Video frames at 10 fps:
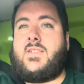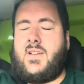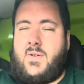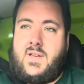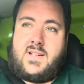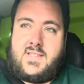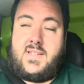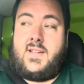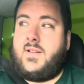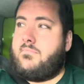You know, you can
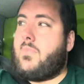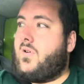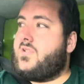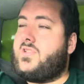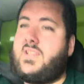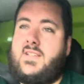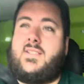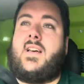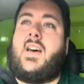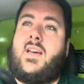see that the moss is
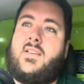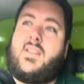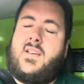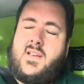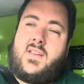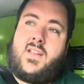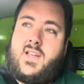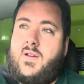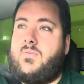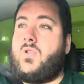there, you
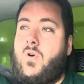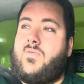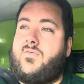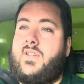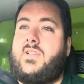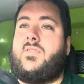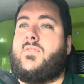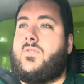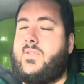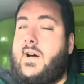know, covering it and
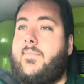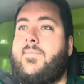all that.